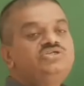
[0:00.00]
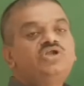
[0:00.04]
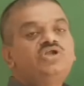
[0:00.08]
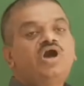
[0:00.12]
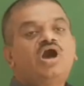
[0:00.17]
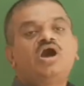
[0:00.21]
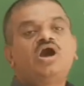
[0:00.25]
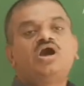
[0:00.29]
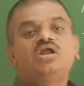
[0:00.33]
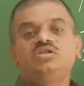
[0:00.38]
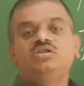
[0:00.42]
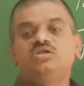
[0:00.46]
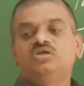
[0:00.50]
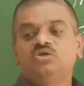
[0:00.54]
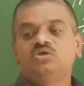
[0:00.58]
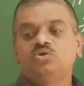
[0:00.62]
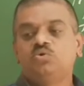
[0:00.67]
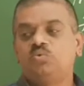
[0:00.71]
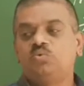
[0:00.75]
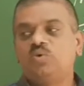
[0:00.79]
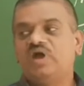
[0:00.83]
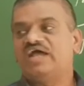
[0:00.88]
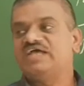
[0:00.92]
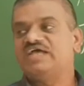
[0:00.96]

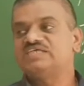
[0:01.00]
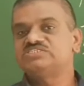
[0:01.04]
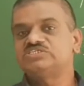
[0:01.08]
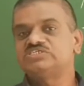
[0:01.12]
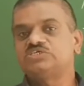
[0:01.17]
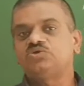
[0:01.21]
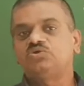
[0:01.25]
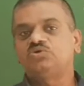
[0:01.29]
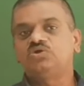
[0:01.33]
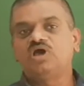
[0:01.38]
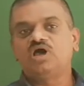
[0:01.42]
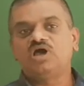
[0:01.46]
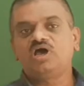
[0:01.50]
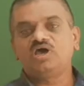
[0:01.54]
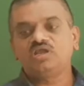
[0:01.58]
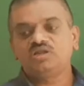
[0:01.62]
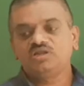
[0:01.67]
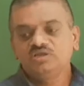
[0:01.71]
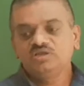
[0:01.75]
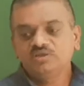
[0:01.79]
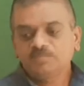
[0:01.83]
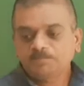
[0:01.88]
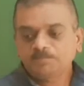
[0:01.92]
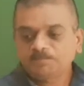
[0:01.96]

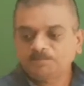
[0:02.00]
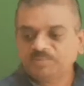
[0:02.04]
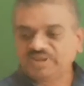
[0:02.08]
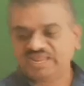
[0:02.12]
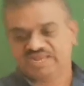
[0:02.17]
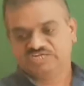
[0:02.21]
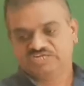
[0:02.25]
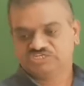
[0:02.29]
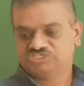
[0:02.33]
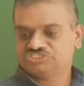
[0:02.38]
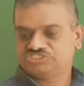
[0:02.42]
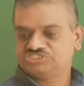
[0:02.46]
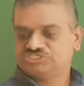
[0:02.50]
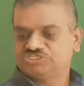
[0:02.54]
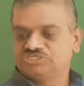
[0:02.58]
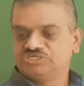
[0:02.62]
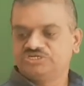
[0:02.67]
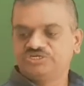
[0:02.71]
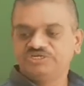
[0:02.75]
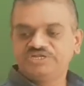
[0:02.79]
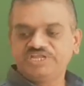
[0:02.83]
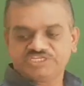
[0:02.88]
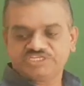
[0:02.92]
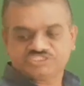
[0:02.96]
non-vascular plants.
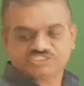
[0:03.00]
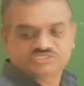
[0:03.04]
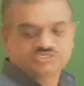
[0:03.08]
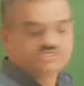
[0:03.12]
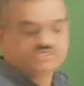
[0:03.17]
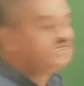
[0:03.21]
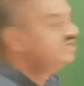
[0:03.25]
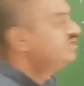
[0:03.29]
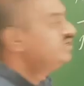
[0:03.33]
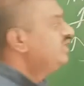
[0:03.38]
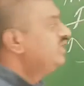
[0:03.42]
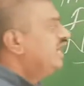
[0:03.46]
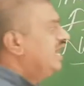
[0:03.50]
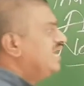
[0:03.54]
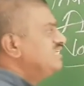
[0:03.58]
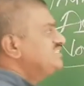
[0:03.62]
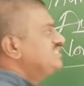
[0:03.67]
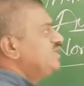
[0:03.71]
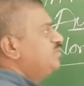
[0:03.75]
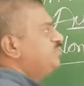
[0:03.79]
Next, as I